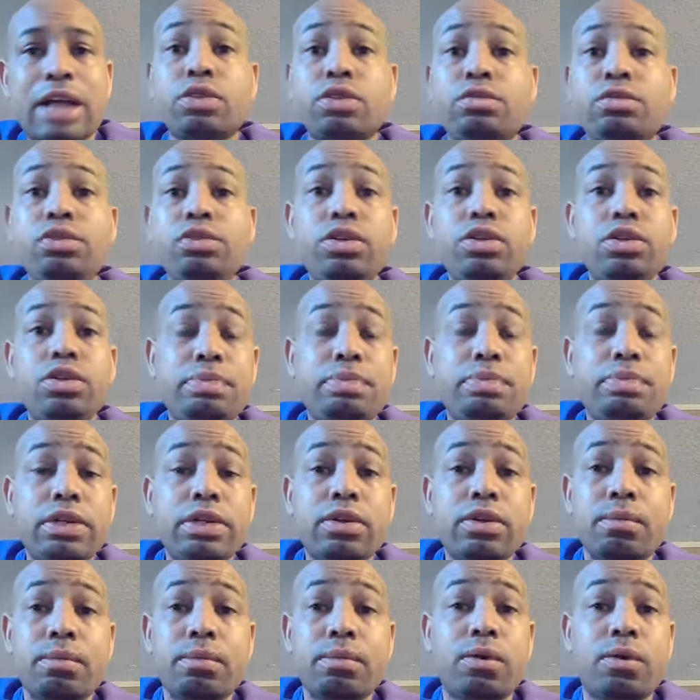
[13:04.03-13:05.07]
use me no
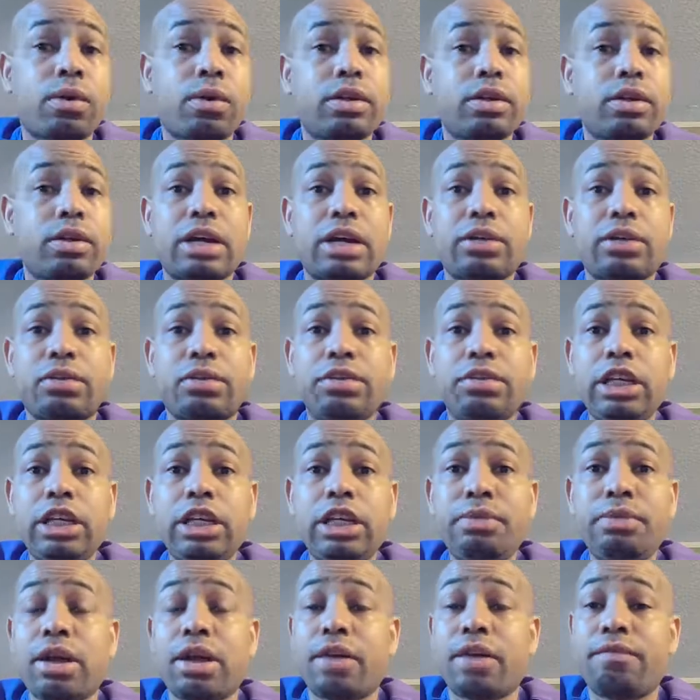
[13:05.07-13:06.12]
more or y'all don't need me,
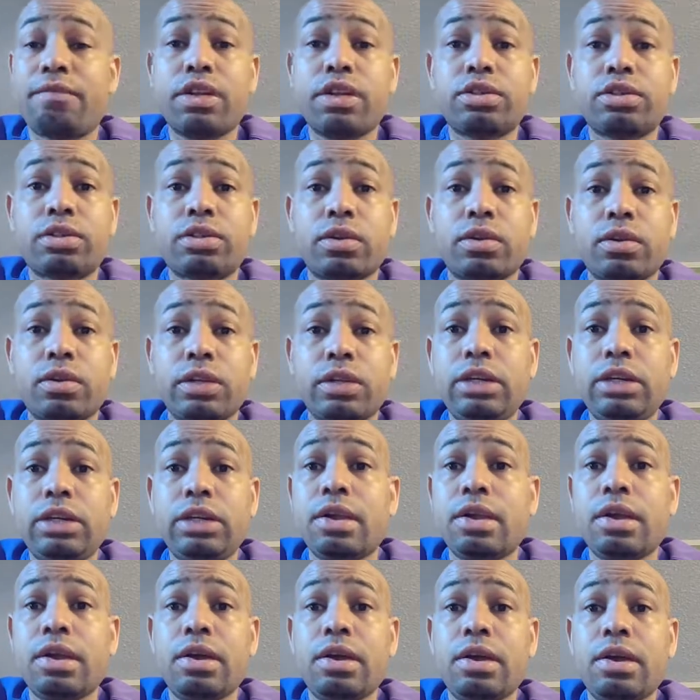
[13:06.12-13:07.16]
I finish early,
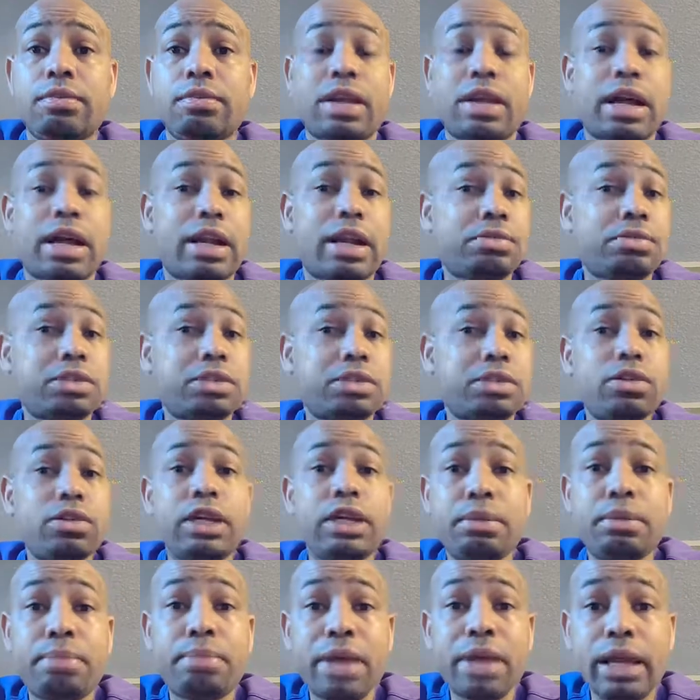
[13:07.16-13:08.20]
that I'm still getting
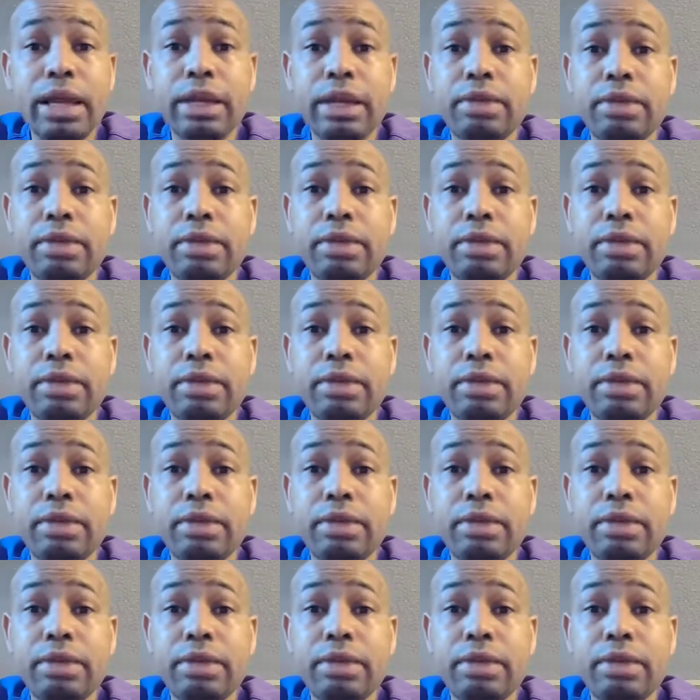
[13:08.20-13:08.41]
paid.